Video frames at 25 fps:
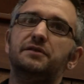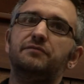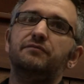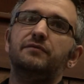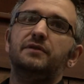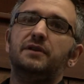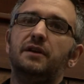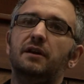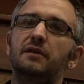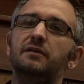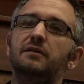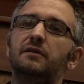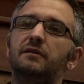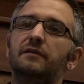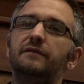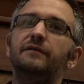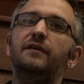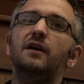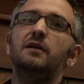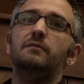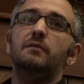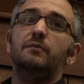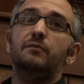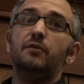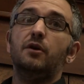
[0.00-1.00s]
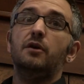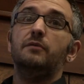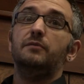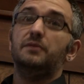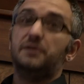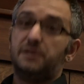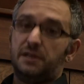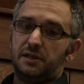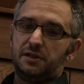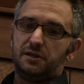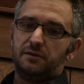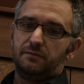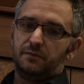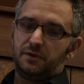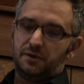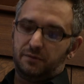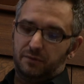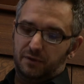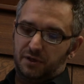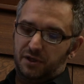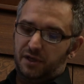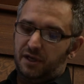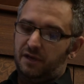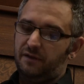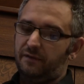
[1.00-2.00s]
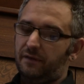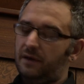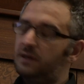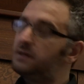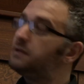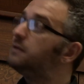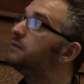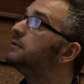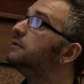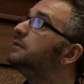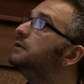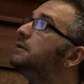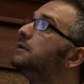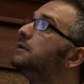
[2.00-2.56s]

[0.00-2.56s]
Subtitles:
this redundant fibre Broman system to achieve it.